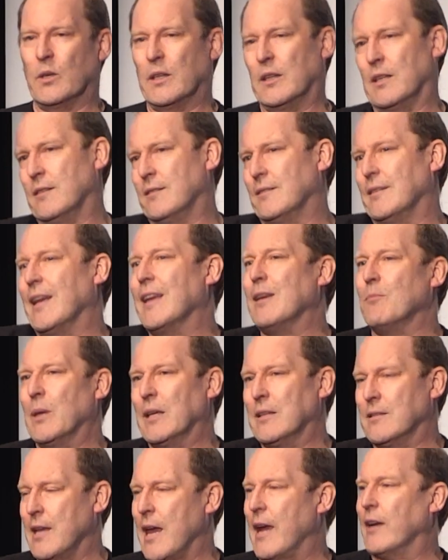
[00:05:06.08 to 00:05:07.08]
the same
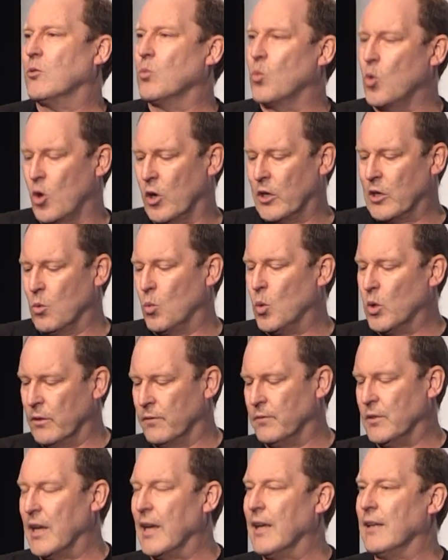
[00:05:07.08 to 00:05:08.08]
exact work it would have
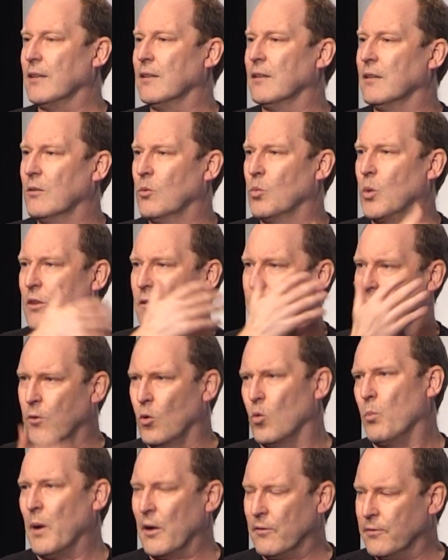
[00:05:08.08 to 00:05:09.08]
done with a full
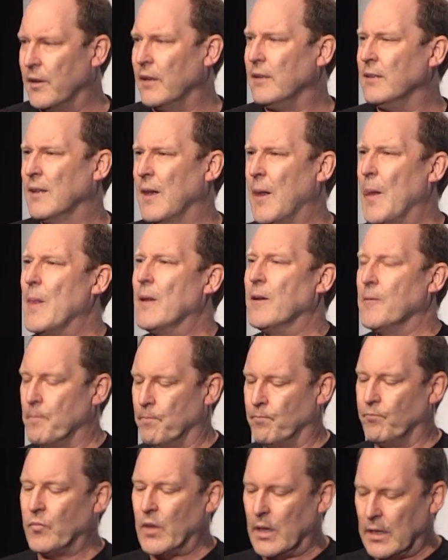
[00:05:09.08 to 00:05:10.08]
buffer,
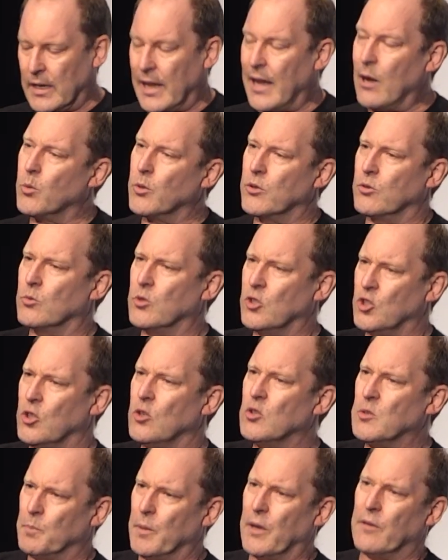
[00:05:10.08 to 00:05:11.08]
Now with a
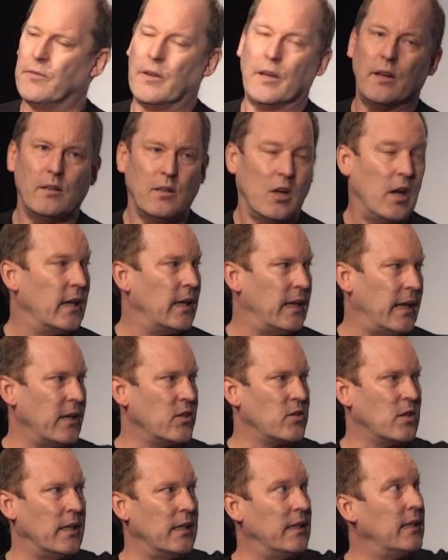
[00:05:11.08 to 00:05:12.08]
reduced buffer, I can
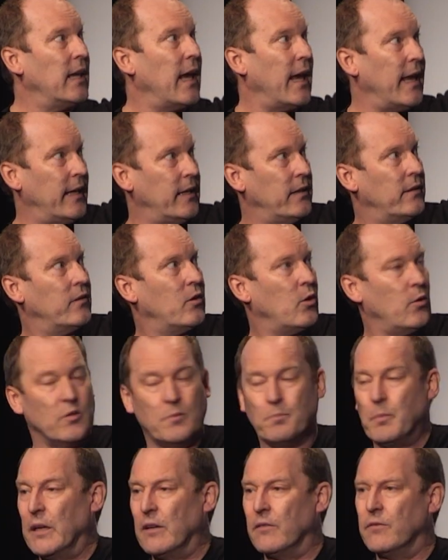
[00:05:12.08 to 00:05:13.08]
actually gain those
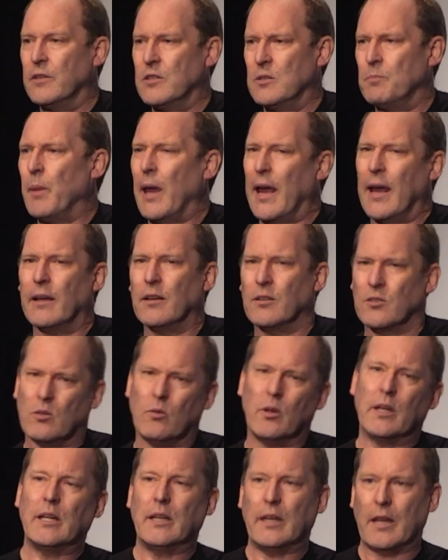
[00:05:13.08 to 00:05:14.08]
benefits back. So I
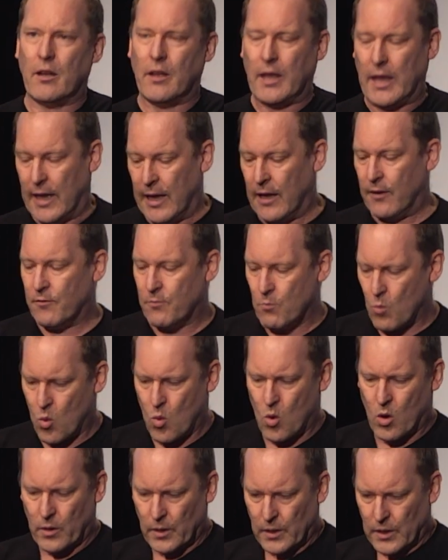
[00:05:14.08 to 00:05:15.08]
can now have
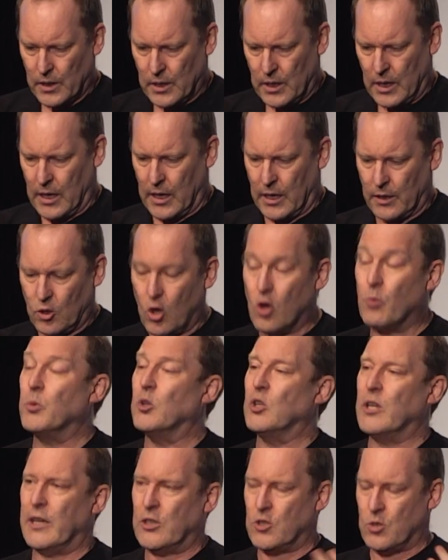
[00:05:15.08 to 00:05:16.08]
more
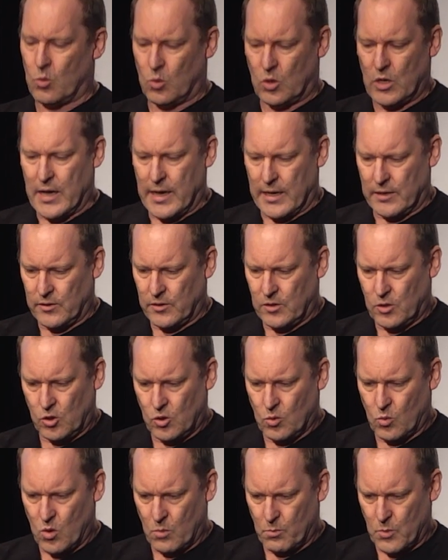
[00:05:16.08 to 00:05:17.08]
computational tasks to
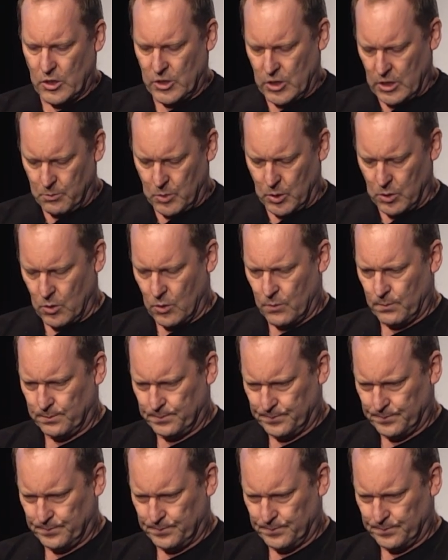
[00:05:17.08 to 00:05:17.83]
do on my GPU.